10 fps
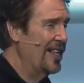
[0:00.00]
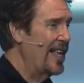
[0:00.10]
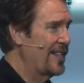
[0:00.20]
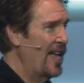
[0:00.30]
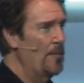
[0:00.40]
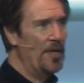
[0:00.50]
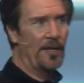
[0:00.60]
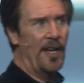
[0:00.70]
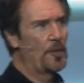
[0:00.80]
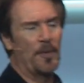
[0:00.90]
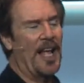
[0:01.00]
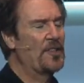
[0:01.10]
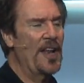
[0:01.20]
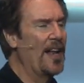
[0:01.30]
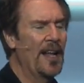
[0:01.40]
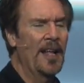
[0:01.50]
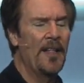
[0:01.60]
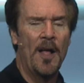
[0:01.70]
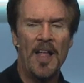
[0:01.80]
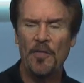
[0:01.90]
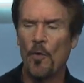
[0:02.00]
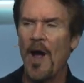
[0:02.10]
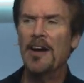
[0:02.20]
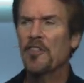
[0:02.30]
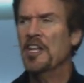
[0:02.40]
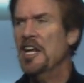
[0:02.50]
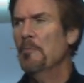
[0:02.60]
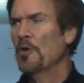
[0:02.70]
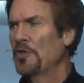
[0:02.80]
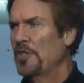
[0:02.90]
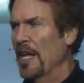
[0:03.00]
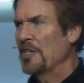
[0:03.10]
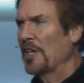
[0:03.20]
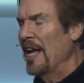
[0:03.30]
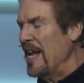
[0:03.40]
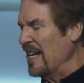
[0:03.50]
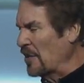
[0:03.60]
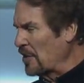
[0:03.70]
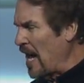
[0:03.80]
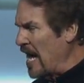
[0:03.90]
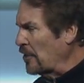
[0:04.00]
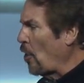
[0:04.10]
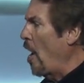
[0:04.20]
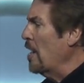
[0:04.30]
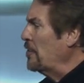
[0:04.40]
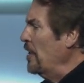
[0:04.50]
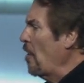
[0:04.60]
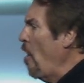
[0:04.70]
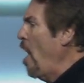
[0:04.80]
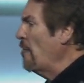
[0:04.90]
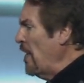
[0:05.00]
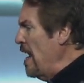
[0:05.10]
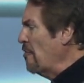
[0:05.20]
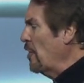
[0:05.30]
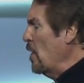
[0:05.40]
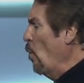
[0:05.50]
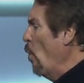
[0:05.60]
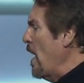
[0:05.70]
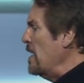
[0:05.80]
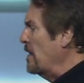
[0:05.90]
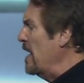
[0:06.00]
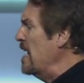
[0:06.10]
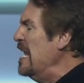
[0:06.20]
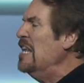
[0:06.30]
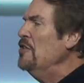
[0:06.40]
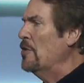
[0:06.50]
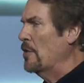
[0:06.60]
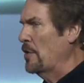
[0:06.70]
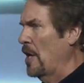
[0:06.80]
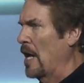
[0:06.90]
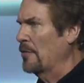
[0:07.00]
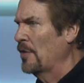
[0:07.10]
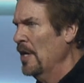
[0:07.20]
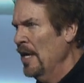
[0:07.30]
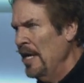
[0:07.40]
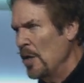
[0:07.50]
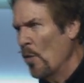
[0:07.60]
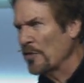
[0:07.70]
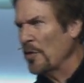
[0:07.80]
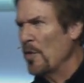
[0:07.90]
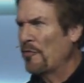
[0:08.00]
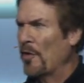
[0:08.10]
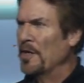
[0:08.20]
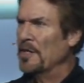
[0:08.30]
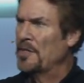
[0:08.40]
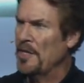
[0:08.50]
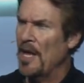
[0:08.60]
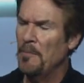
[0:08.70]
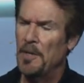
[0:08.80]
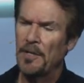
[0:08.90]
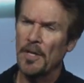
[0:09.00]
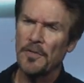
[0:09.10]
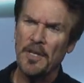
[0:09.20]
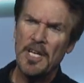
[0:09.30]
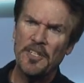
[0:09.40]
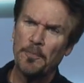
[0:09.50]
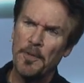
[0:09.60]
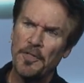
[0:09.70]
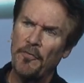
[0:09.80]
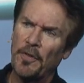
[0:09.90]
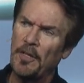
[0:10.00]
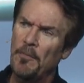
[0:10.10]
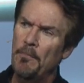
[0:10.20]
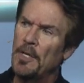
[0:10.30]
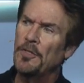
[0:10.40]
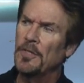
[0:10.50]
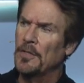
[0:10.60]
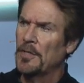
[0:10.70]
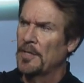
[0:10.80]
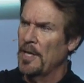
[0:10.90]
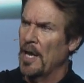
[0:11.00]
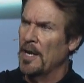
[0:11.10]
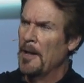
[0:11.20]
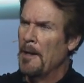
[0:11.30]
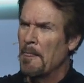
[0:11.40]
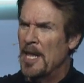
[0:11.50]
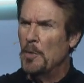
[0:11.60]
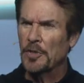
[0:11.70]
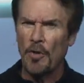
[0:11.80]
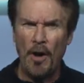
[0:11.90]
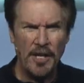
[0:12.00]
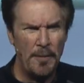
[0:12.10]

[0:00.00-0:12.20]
that can be the case, but that's not. The writer of the Hebrews says, laying aside, tossing off every weight that hinders us. He wasn't referring to sin because then he specifically mentions sin. He was talking